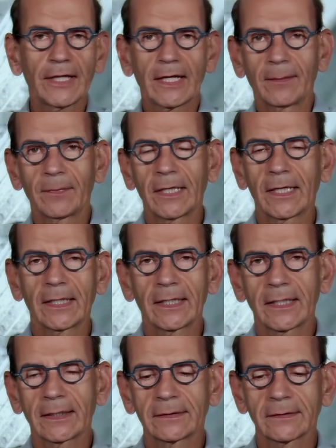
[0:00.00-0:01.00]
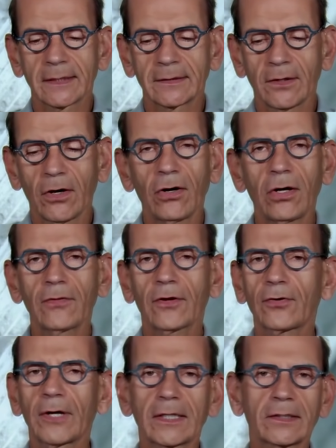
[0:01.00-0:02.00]
them. Uh, and and all the
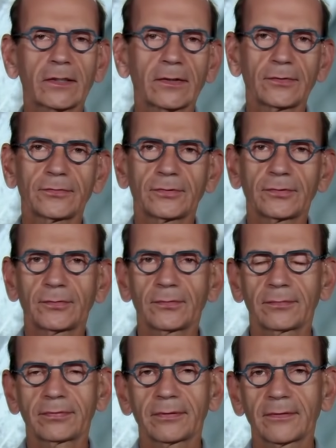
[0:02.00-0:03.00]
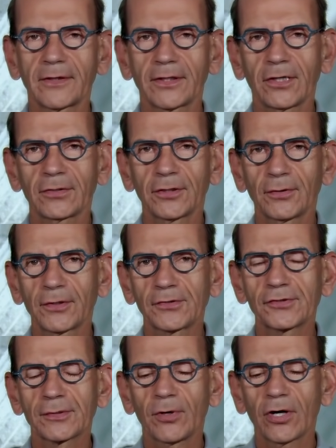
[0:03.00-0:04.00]
credit goes to the all-knowing
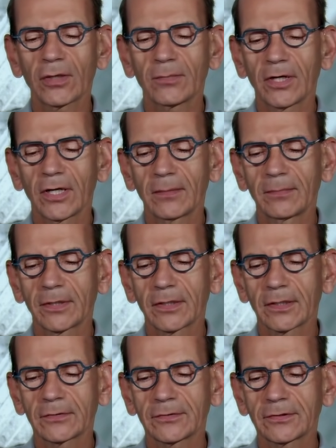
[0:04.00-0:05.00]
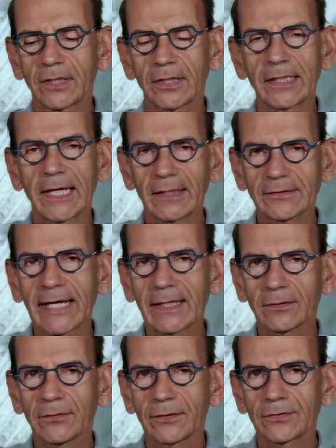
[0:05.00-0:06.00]
Jim Harbaugh because you know he has
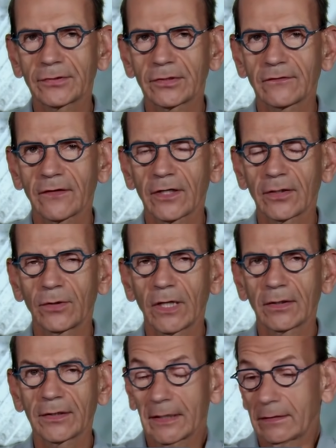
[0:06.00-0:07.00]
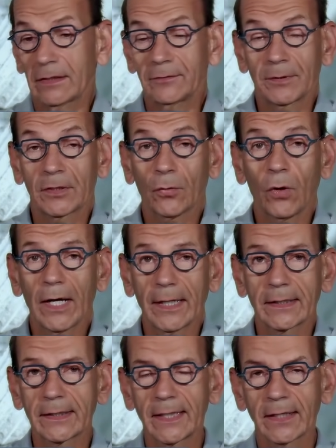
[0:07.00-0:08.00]
handled this year very well. He he's been
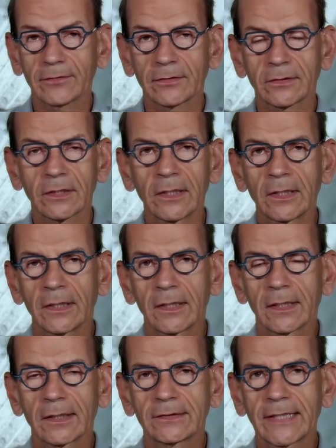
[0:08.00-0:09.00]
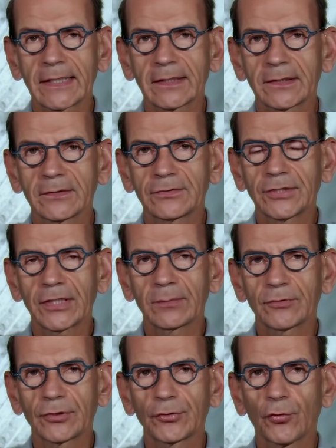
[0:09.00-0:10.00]
quiet. He hasn't uh, taken his
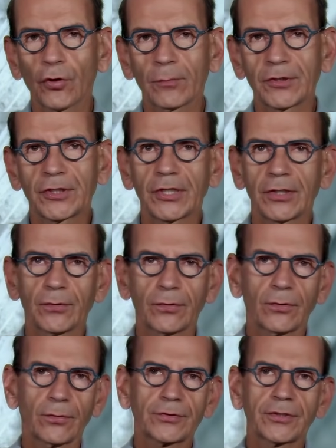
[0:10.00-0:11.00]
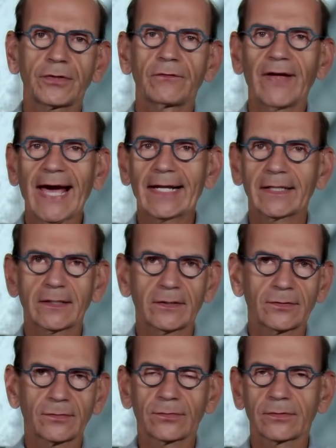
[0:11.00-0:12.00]
team to Normandy or or to the
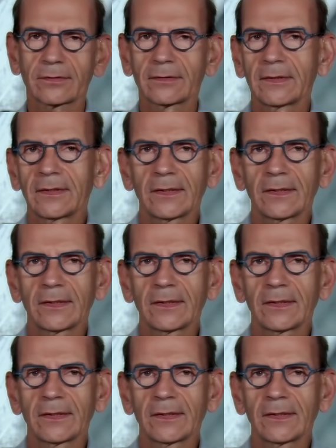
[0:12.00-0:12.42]
Vatican or